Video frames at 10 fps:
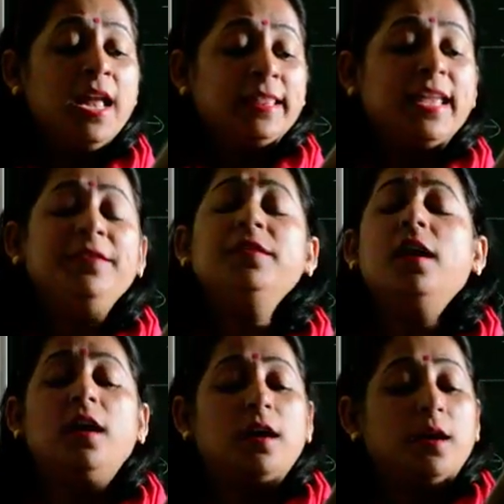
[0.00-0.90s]
Then
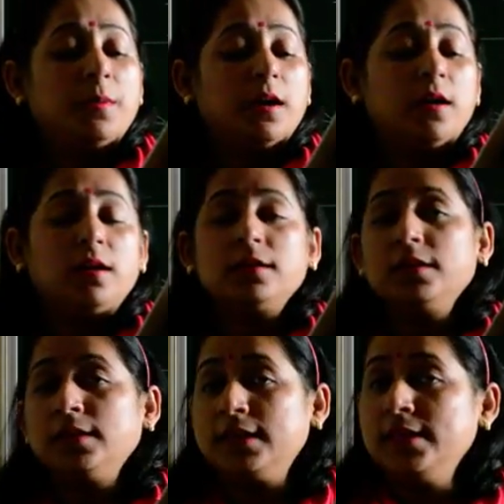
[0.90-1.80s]

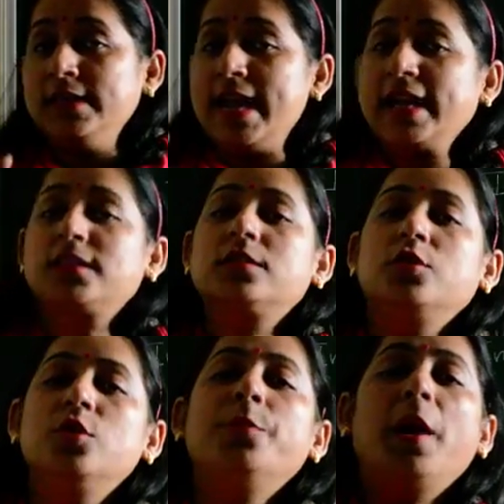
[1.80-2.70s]
the next
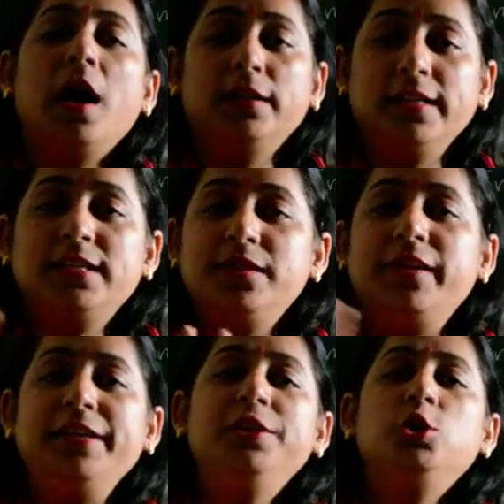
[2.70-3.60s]
part, it's
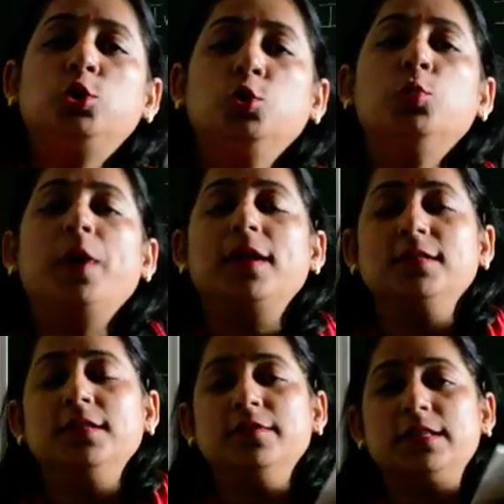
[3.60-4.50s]
divided into two
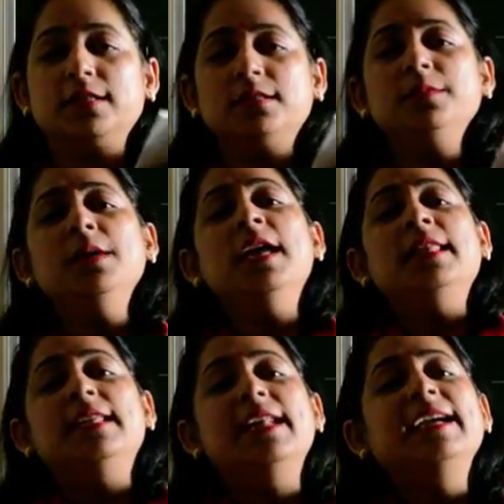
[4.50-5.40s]
parts, nervous system.
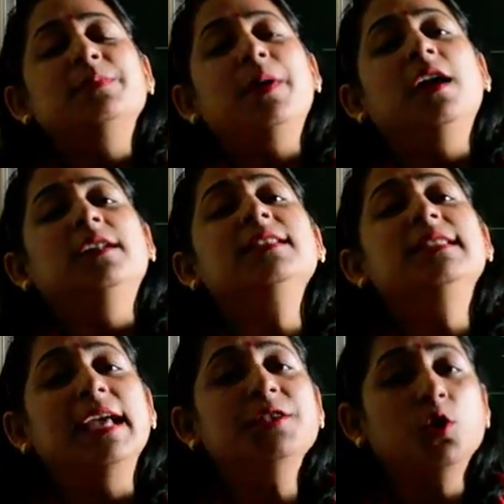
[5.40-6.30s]
The next part is
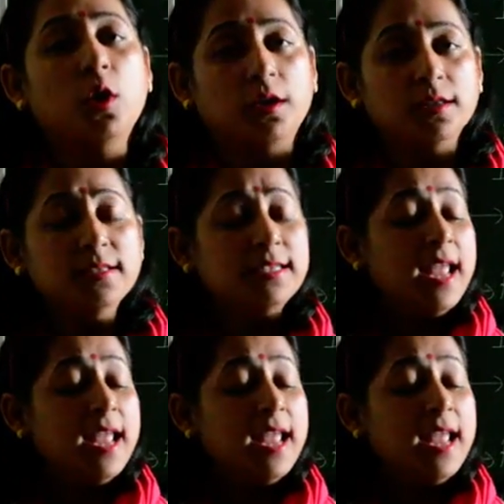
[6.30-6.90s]
sense organs,